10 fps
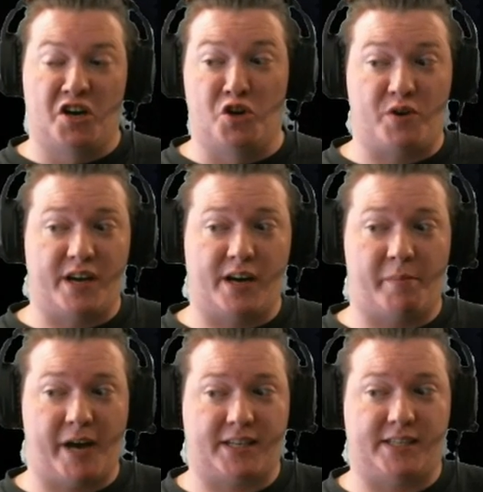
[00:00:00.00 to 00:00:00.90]
who can I
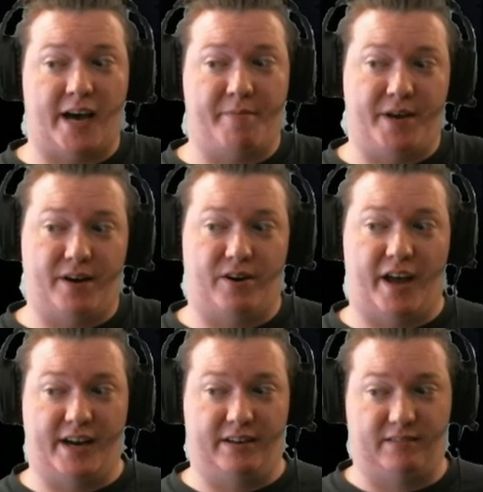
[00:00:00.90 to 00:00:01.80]
backstab here
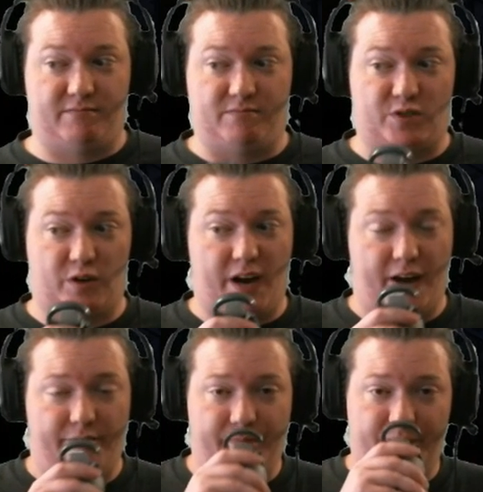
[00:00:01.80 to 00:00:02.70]
and survive?